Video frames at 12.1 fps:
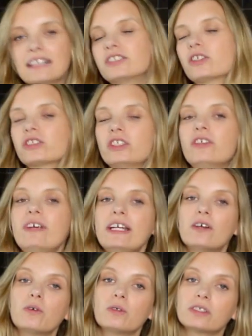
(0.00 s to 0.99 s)
And Dr.
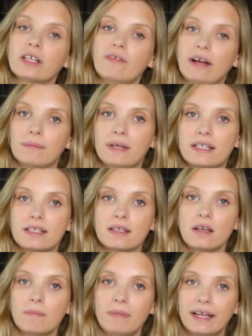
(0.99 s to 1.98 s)
Narina also recommends
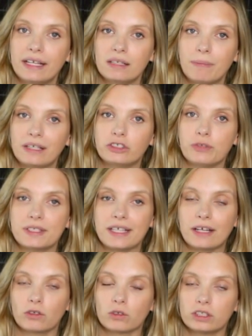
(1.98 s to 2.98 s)
making the bedroom a
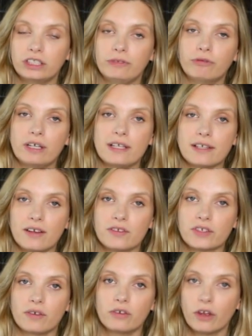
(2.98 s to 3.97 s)
technology-free zone,
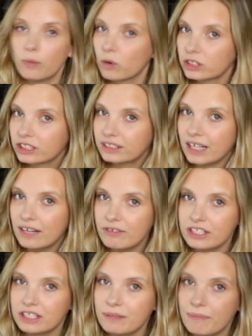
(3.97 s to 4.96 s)
so no watching
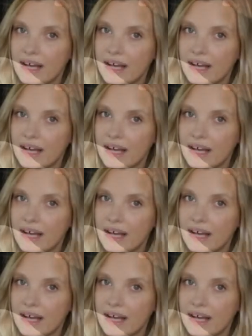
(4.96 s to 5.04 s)
television in